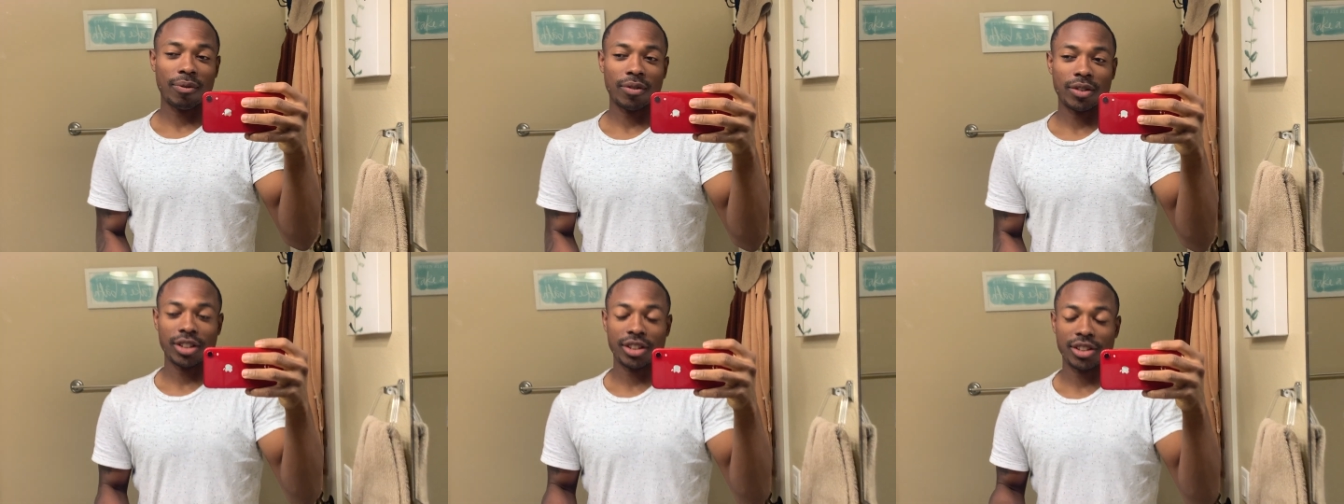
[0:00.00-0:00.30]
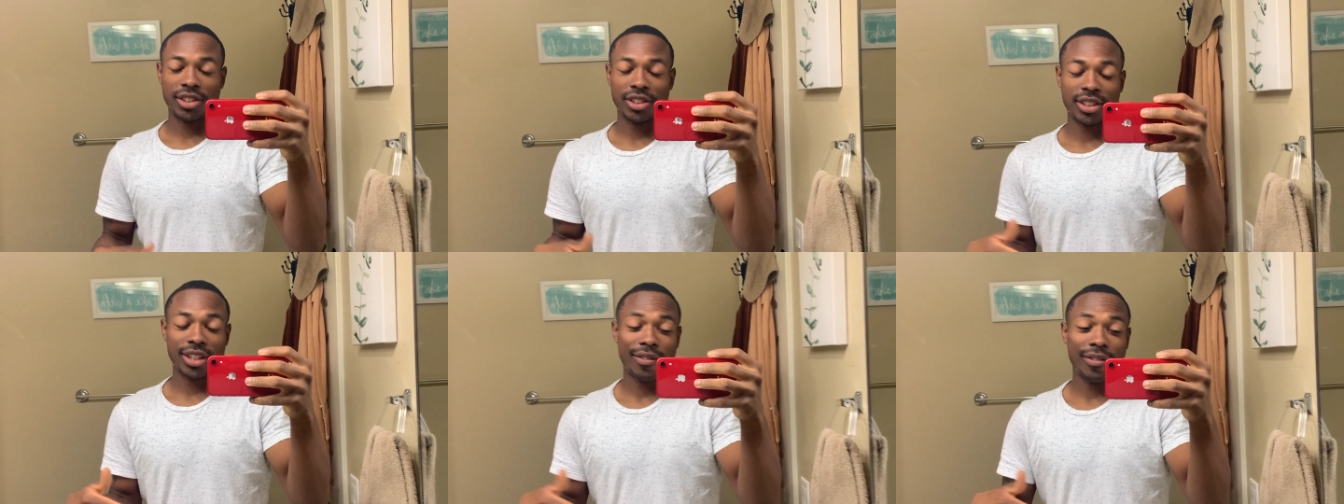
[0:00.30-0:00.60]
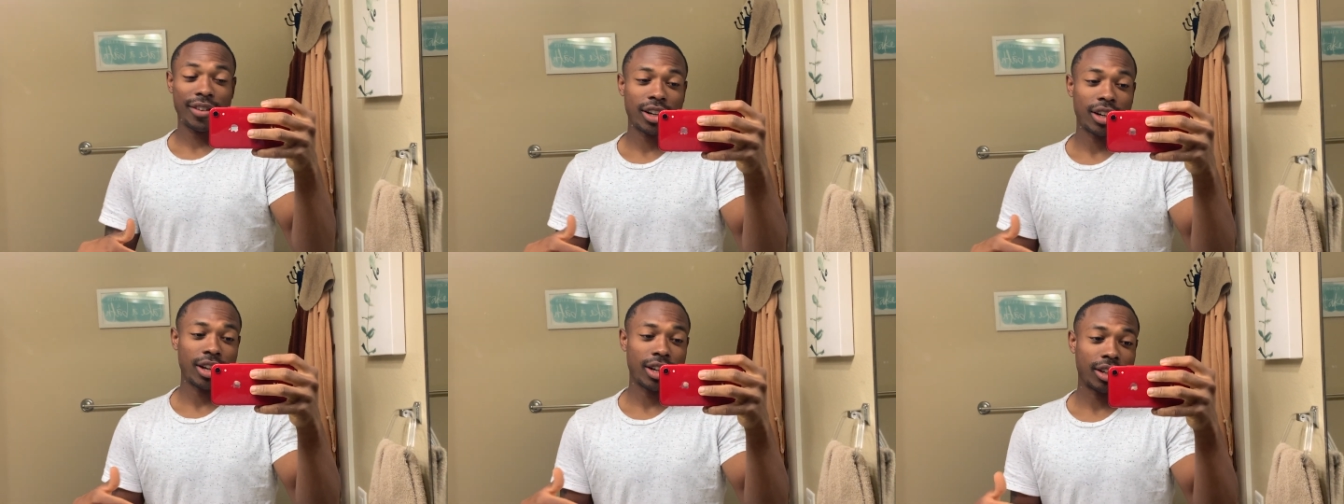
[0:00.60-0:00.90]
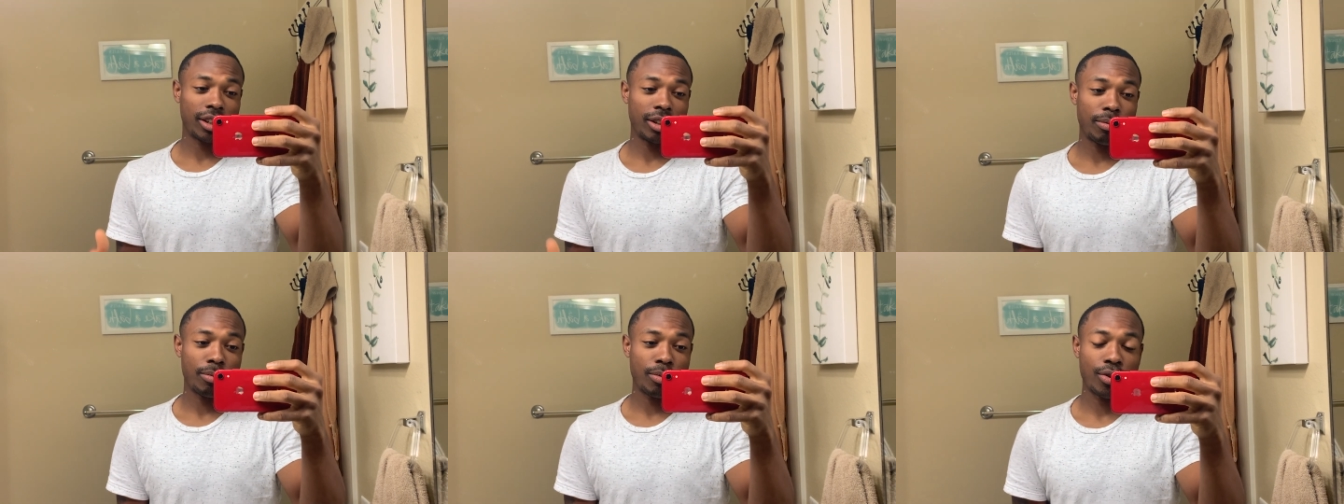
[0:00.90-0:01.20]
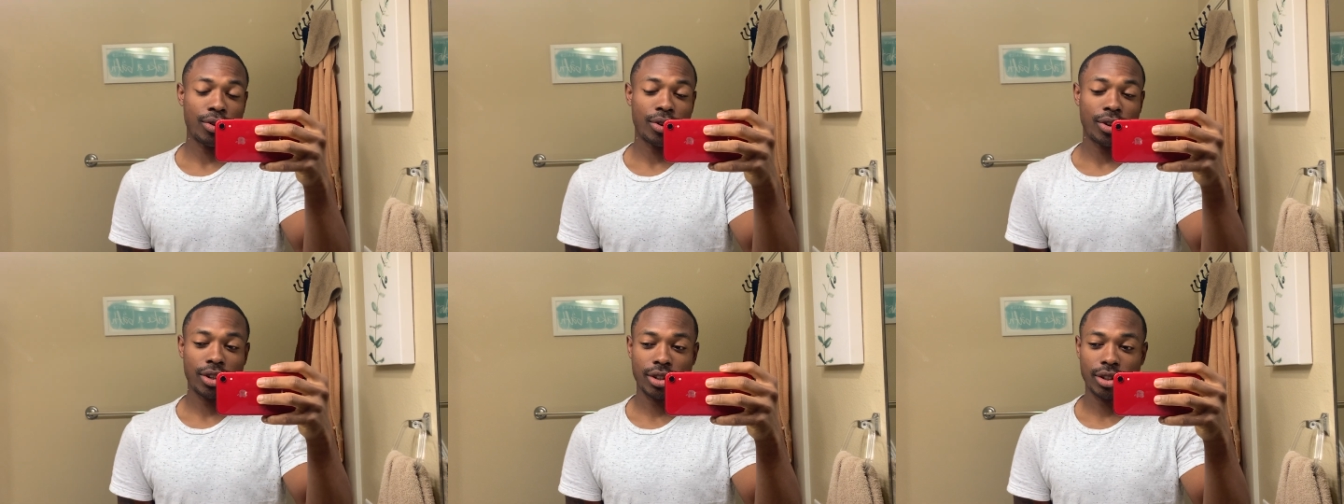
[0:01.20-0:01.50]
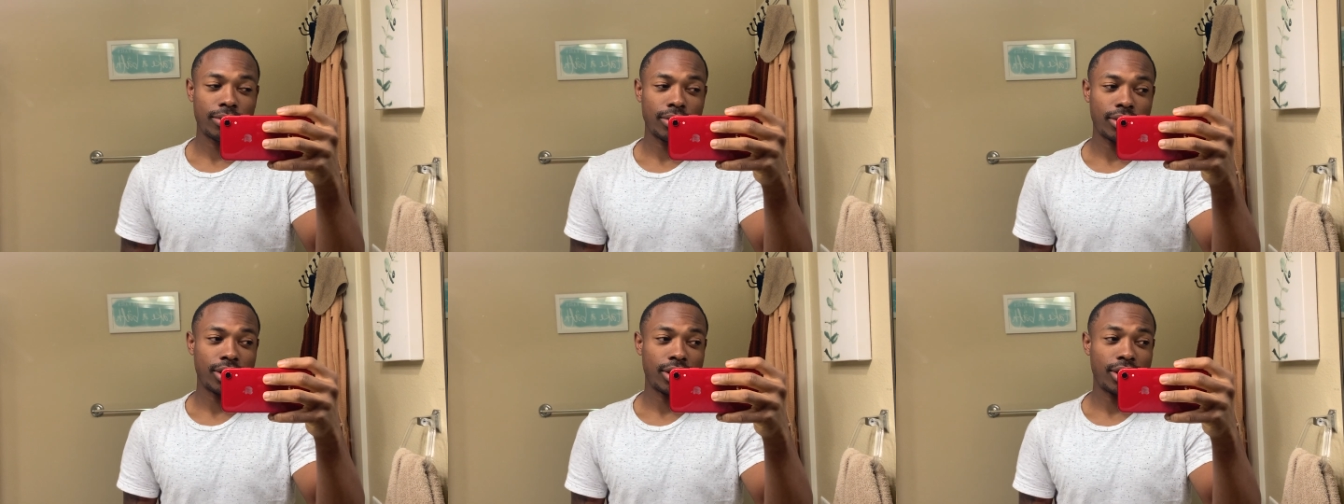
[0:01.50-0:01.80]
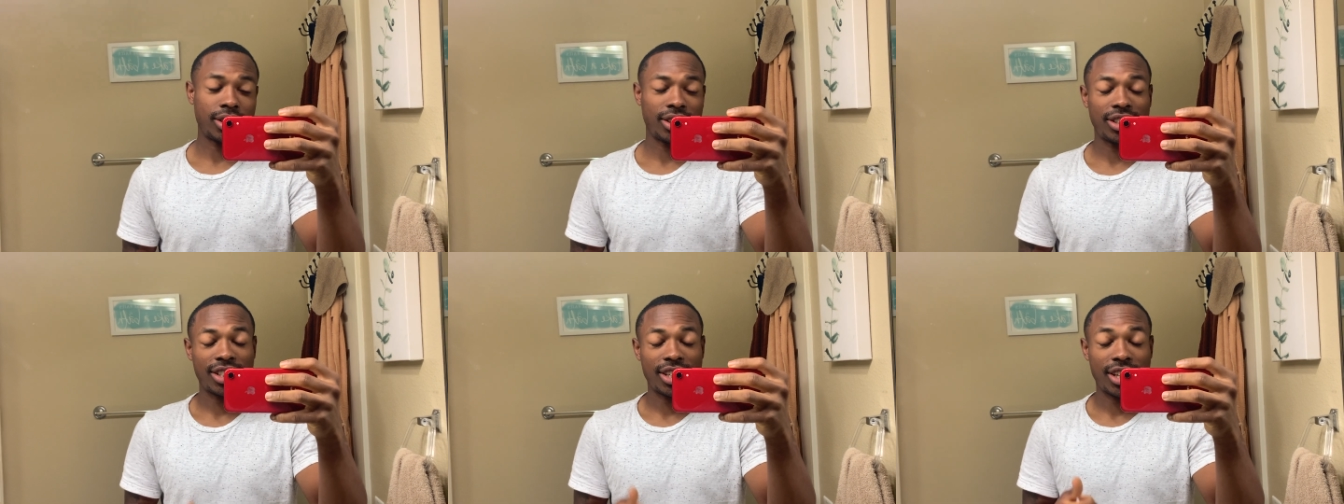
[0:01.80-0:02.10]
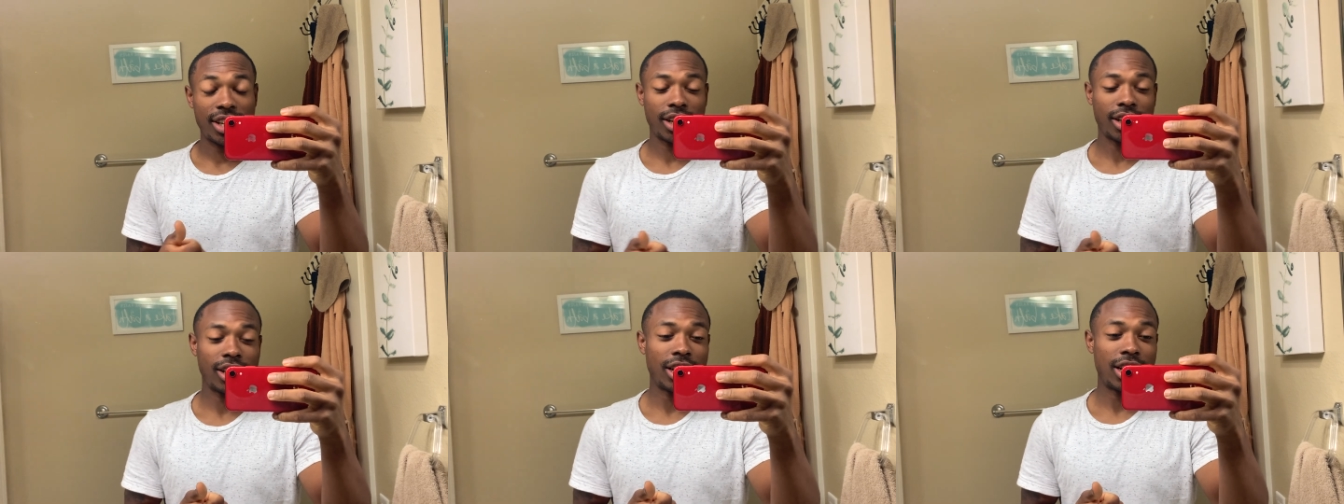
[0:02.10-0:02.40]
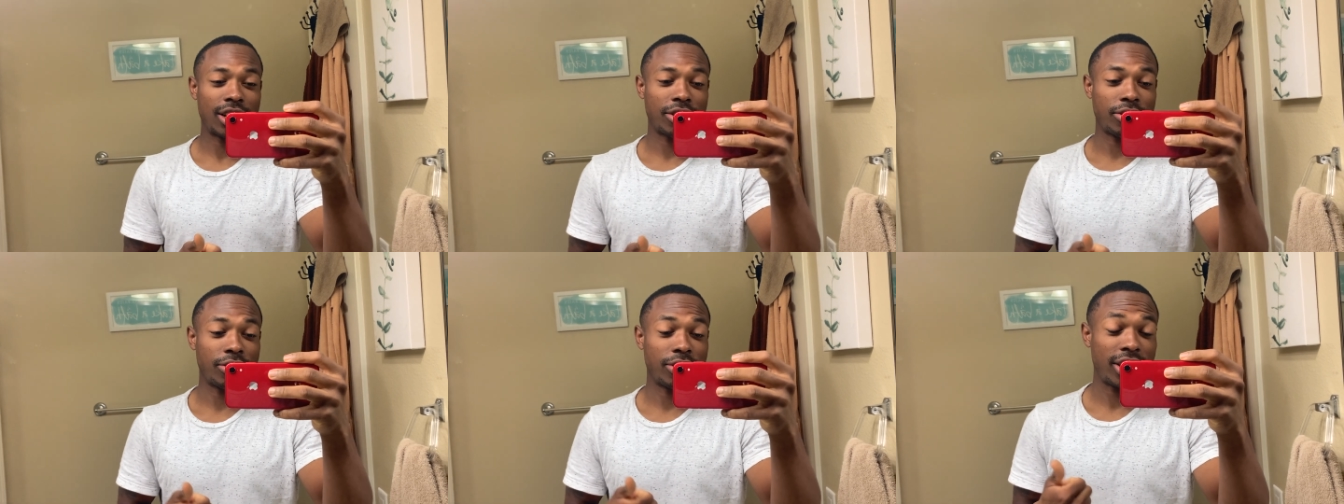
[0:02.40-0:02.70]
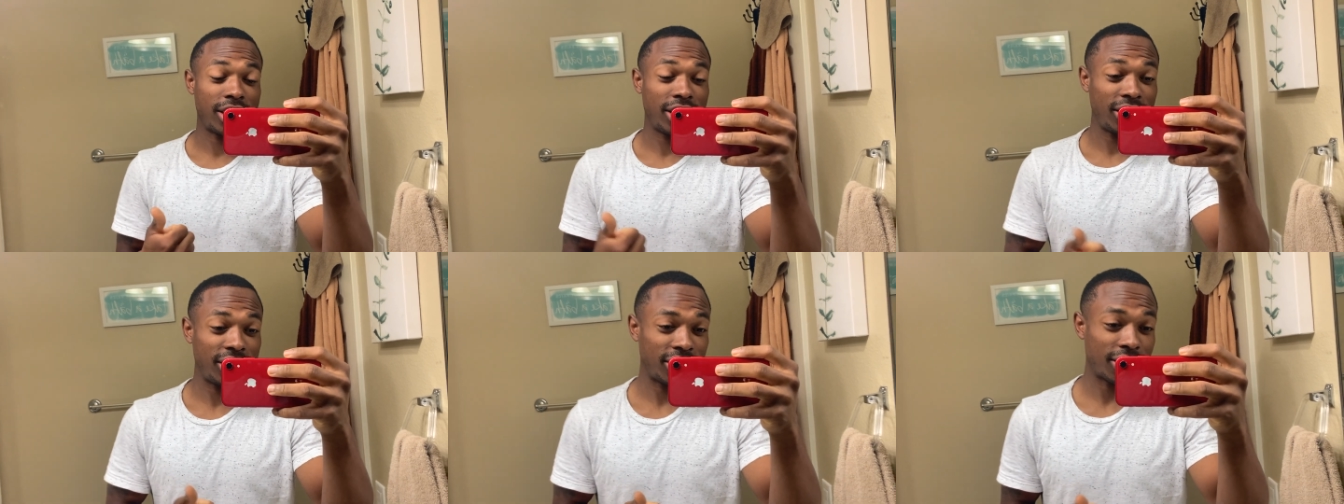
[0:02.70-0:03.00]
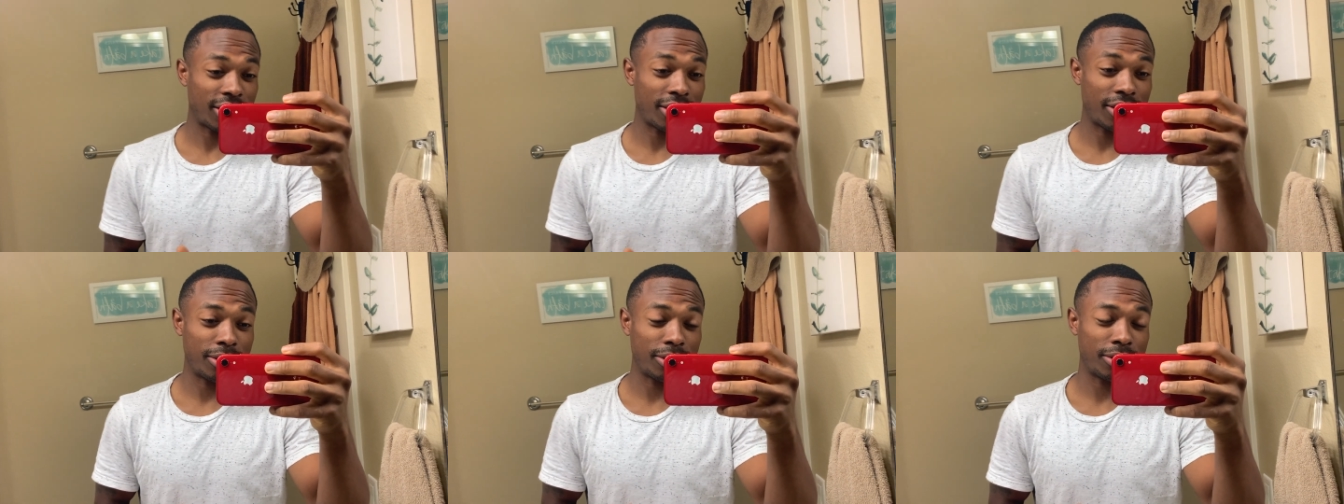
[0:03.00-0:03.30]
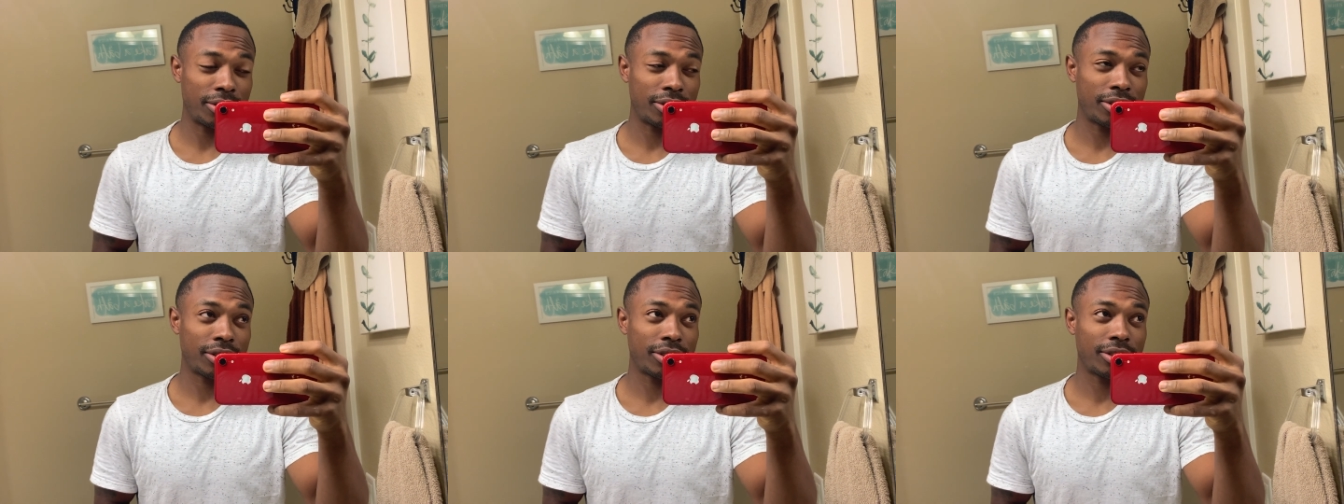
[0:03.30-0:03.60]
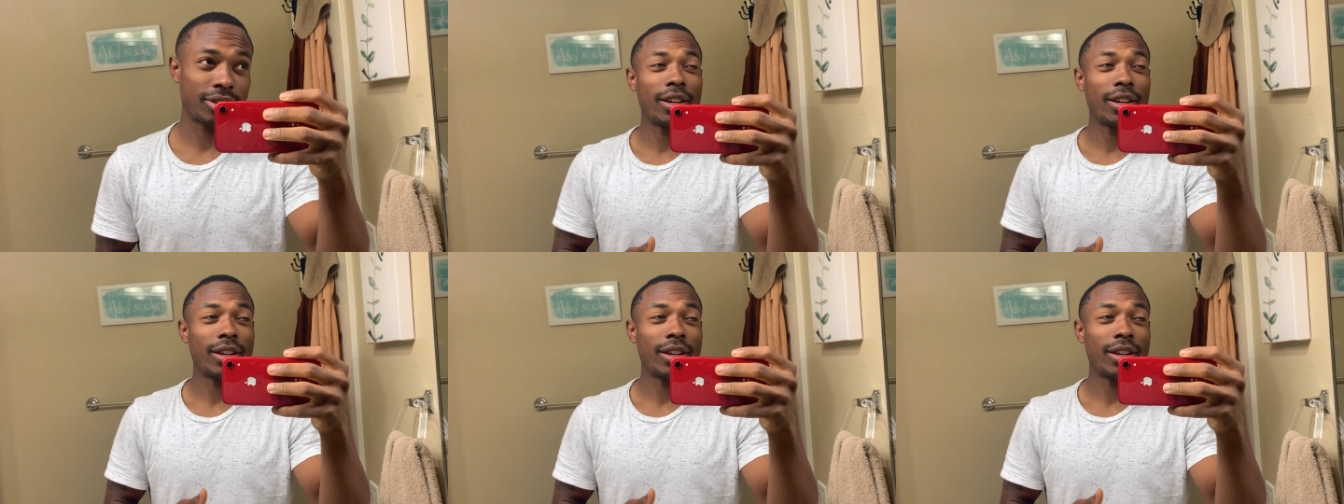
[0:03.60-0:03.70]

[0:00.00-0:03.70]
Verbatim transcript: It's 7 o'clock in the morning. It's 10 o'clock on the East Coast.